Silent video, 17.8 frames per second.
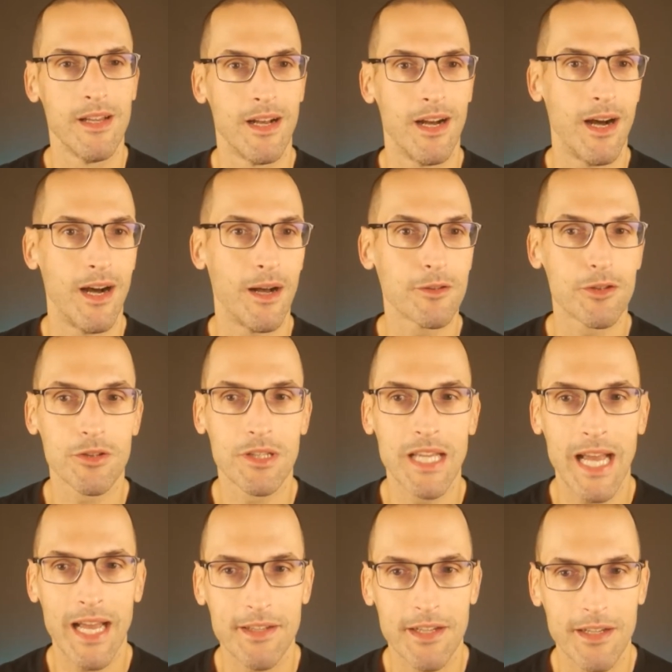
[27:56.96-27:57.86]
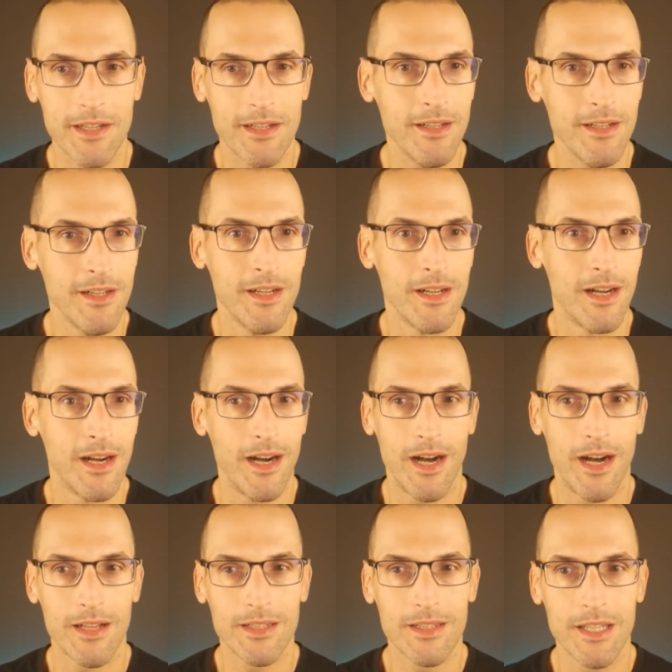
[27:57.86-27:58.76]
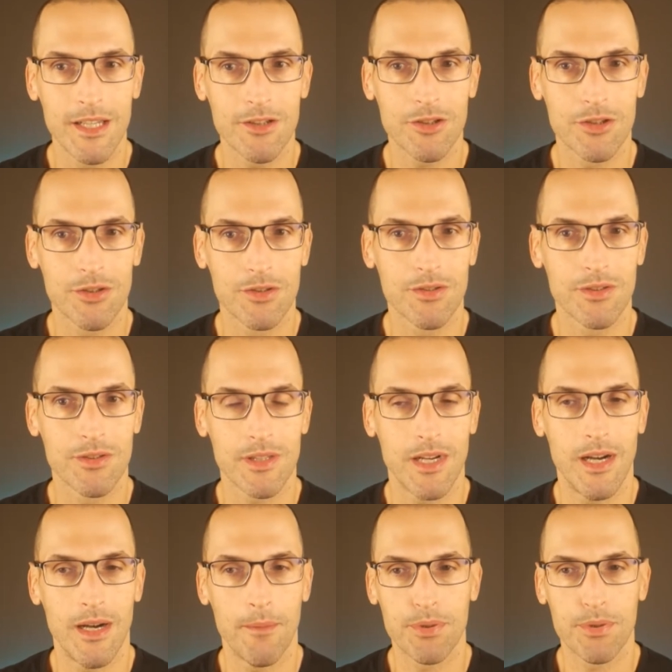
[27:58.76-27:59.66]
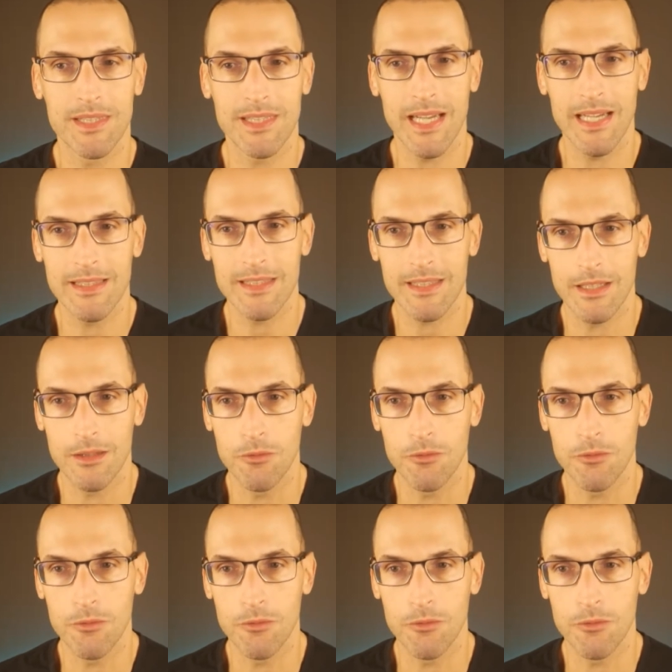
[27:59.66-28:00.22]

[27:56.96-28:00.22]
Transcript: together the issues presented.